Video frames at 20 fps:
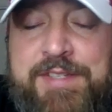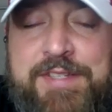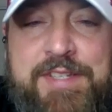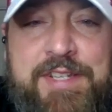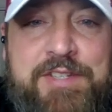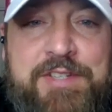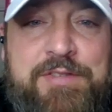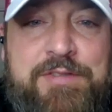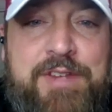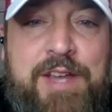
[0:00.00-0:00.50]

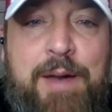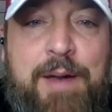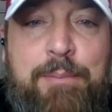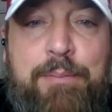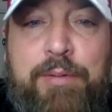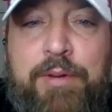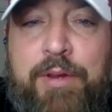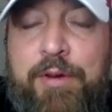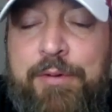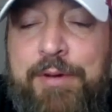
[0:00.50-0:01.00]
Sixers got
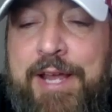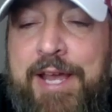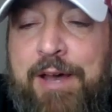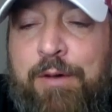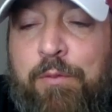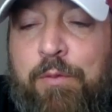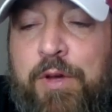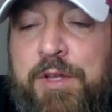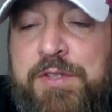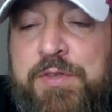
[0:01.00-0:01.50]
blown
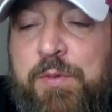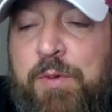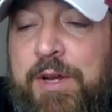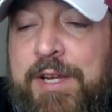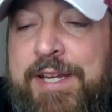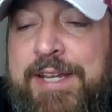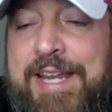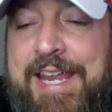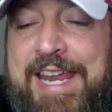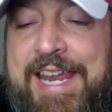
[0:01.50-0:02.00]
out
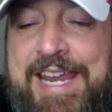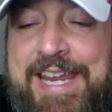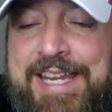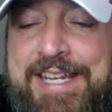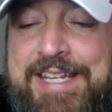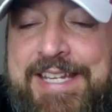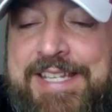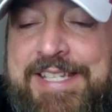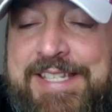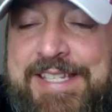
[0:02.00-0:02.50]

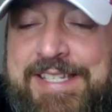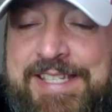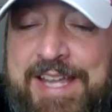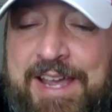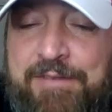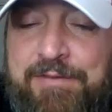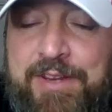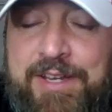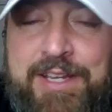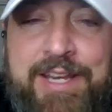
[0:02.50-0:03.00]

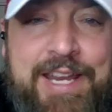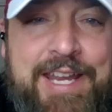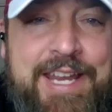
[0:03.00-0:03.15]
120-87.